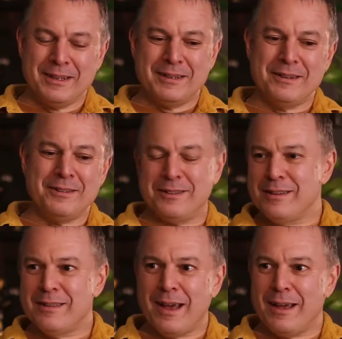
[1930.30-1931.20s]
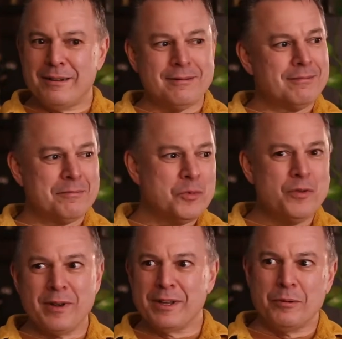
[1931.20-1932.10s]
did you see that
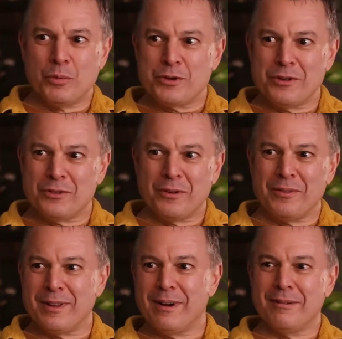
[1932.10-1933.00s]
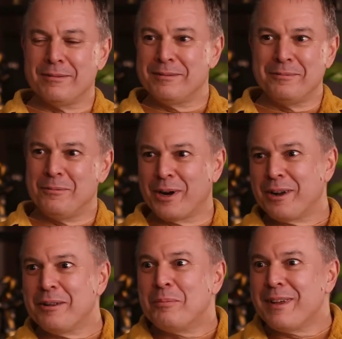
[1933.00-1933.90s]
moving in the bushes over there? What
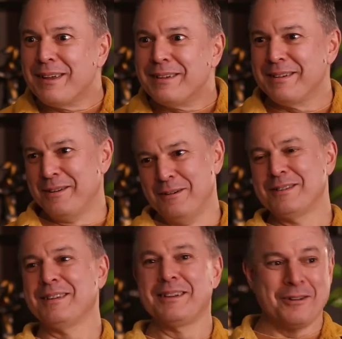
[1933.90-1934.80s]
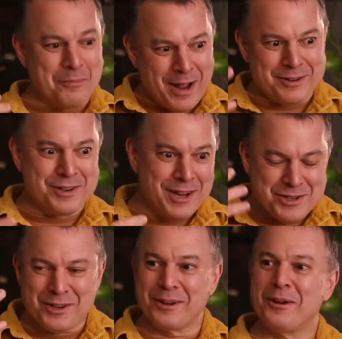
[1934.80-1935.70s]
could it be? It's like your
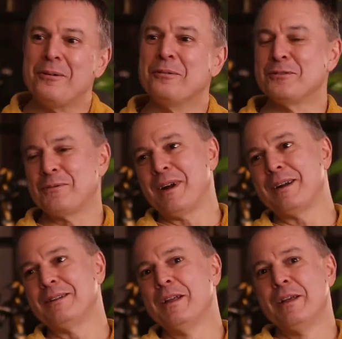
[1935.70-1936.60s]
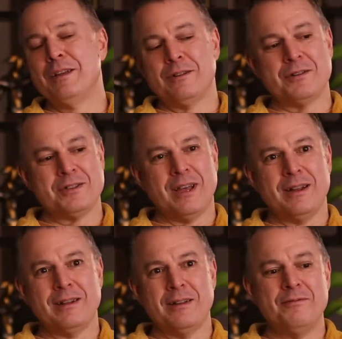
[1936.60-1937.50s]
imagination goes, right? And there's
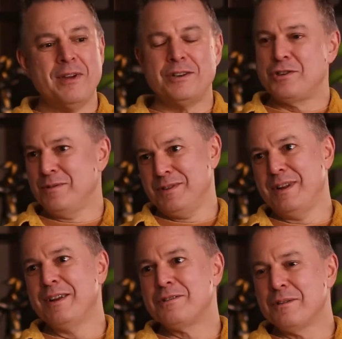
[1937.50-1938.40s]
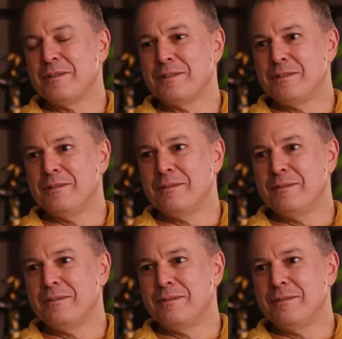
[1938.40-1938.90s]
that adventurous nature that